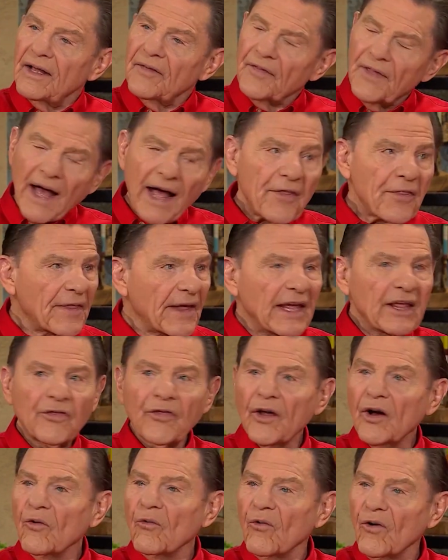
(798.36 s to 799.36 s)
I think
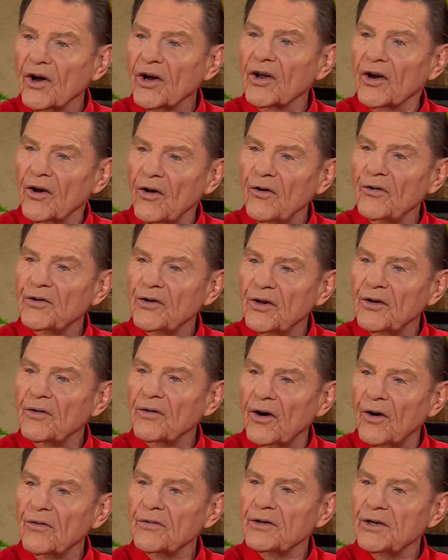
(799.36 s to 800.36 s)
they're working on your
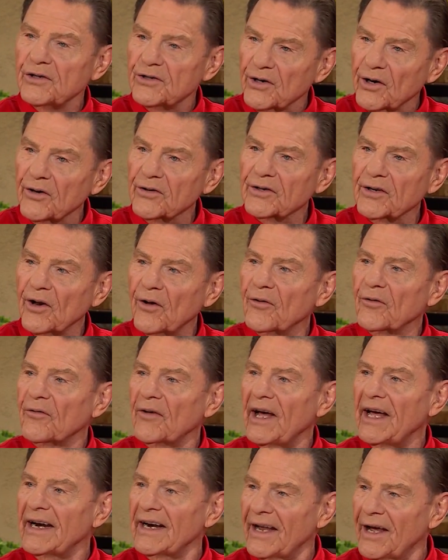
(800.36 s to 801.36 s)
church loan
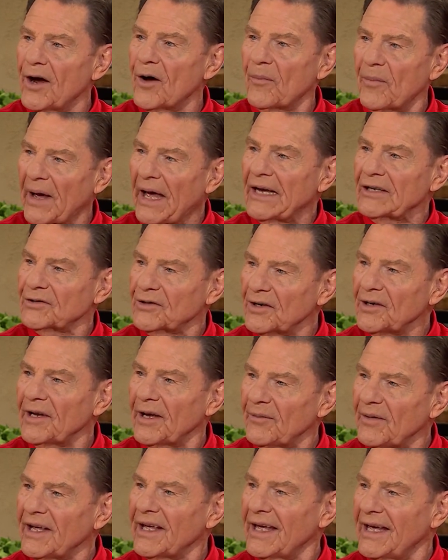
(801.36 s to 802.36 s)
right now, Pastor.
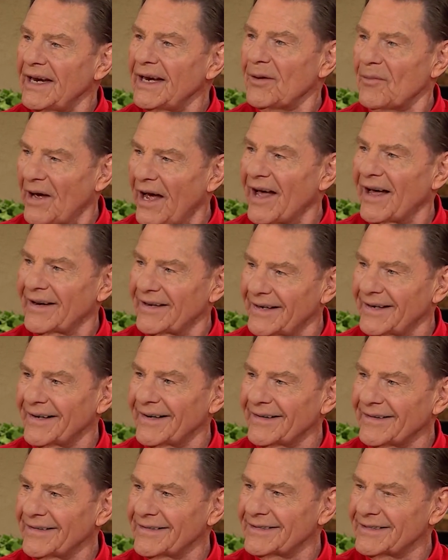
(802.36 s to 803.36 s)
Let me get him out
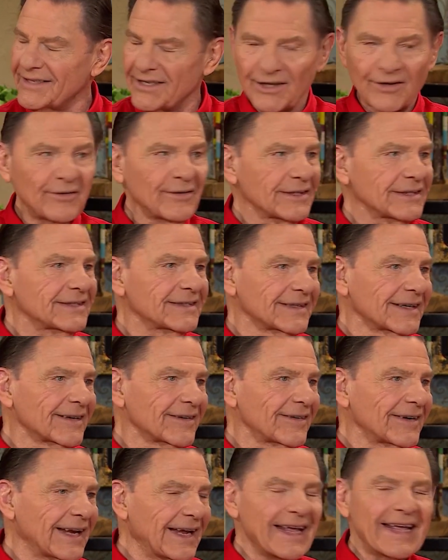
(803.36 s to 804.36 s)
here. And she was,
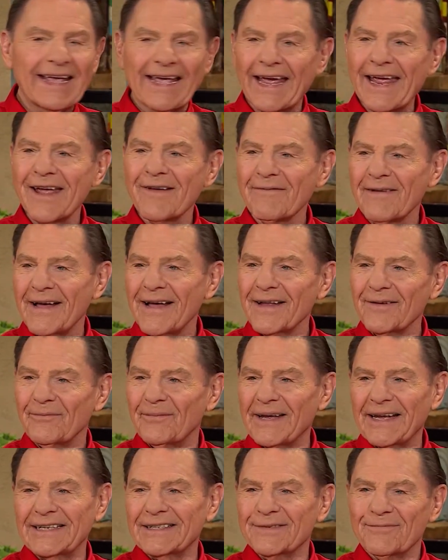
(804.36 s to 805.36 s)
and he came out,
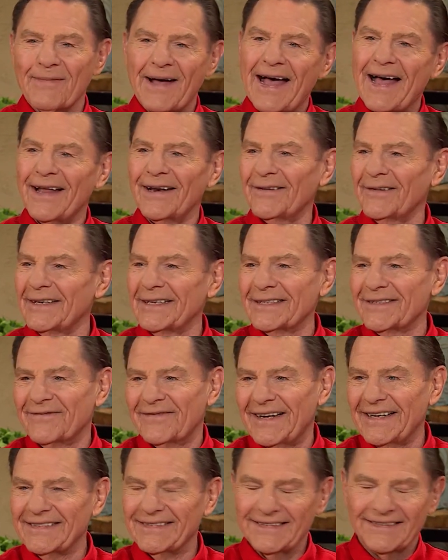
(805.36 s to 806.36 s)
big smile on his
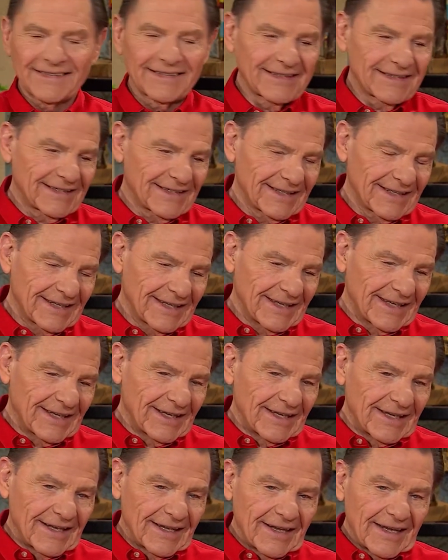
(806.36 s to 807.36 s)
face.
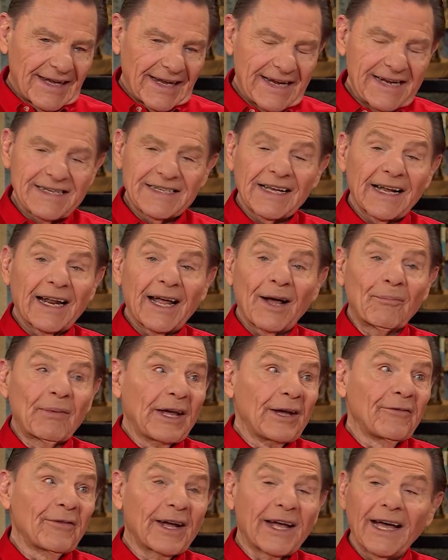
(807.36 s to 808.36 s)
He said, I
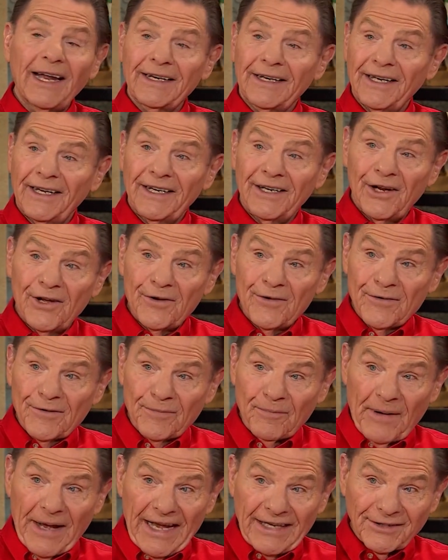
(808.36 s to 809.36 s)
believe we got good news,
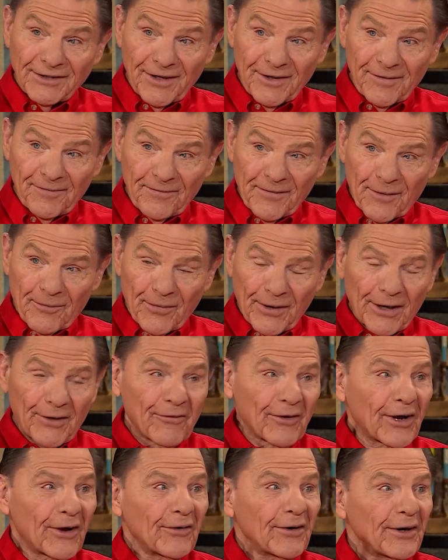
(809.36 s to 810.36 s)
Pastor. I believe
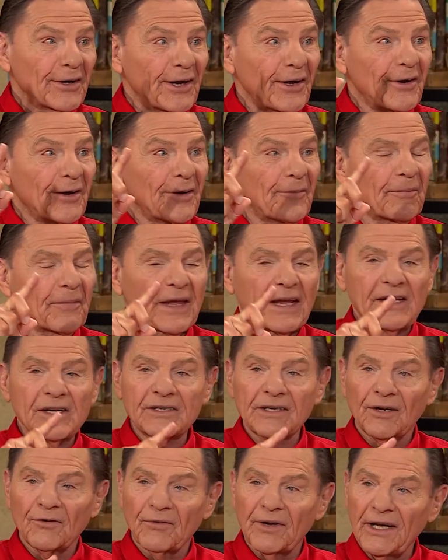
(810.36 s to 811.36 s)
we're going to do it. He
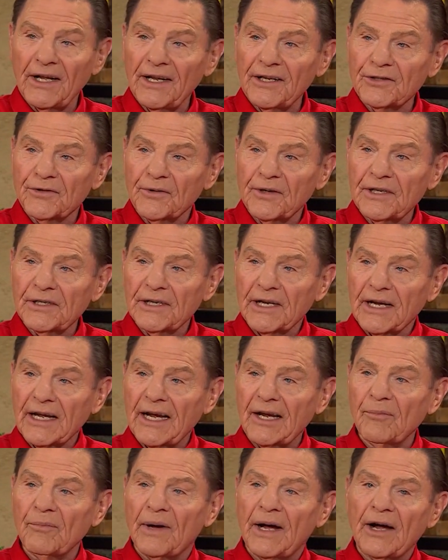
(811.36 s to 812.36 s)
said, well, that's the reason it
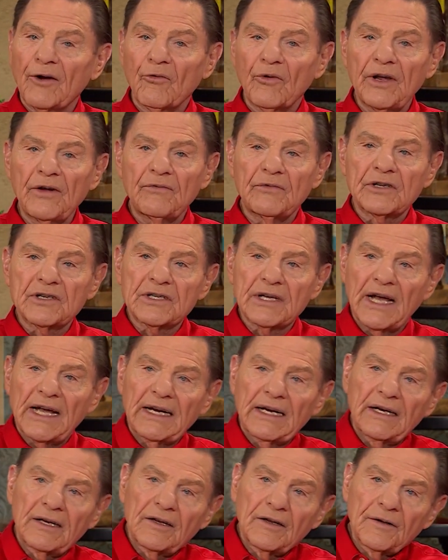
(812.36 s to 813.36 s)
came by. We've
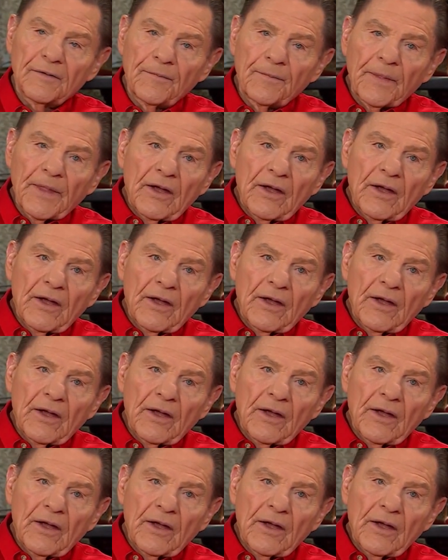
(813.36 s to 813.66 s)
decided to